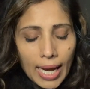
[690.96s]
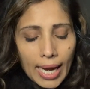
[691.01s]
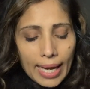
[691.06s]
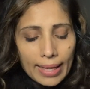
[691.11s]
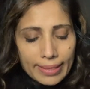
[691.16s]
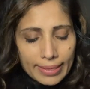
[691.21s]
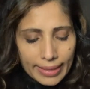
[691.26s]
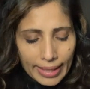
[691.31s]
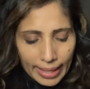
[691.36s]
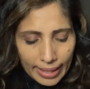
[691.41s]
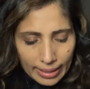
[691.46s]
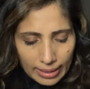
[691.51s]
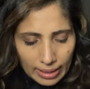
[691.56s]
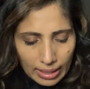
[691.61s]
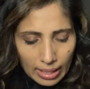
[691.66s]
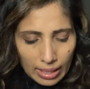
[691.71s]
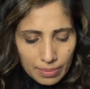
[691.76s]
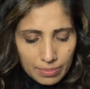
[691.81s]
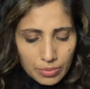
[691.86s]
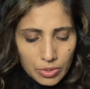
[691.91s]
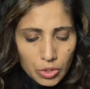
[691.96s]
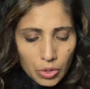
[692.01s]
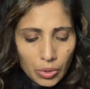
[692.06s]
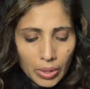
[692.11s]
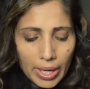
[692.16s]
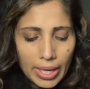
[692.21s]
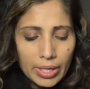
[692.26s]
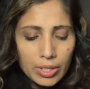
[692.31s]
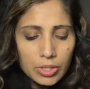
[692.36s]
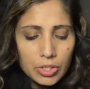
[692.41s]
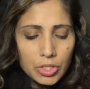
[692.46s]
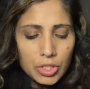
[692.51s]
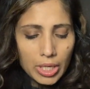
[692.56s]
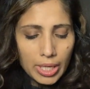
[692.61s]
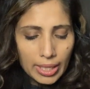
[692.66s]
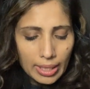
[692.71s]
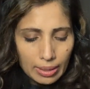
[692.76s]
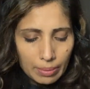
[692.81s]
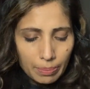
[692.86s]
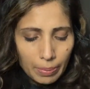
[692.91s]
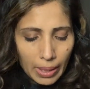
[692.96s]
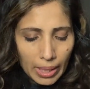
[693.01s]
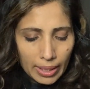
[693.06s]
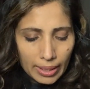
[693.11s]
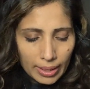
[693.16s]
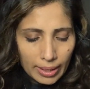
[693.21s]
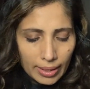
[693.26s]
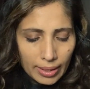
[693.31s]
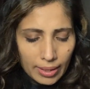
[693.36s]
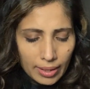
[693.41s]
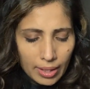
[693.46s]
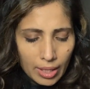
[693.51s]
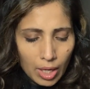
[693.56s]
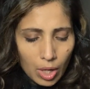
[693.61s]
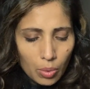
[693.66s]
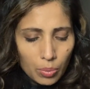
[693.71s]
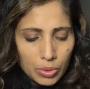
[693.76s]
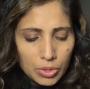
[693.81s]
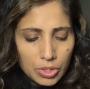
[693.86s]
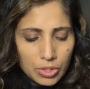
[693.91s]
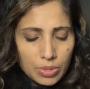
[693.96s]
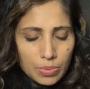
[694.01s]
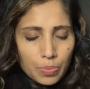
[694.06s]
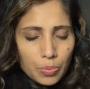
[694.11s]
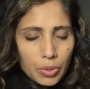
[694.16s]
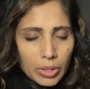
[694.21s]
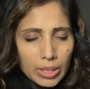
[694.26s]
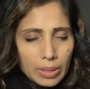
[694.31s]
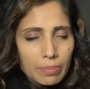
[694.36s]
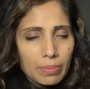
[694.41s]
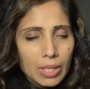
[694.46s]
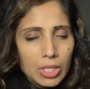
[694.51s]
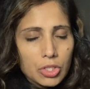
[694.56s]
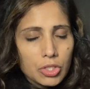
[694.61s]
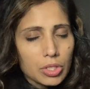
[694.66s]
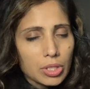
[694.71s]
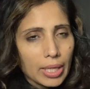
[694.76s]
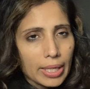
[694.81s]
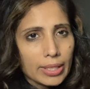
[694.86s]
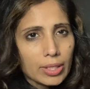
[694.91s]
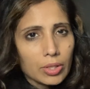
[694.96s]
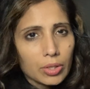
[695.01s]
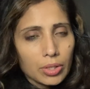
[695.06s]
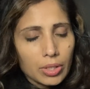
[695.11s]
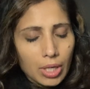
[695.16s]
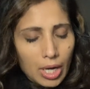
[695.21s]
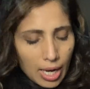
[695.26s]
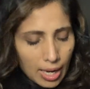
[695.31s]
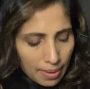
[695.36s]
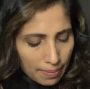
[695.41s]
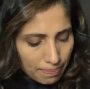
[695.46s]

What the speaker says: And then comes your energetic body, which is pretty much like your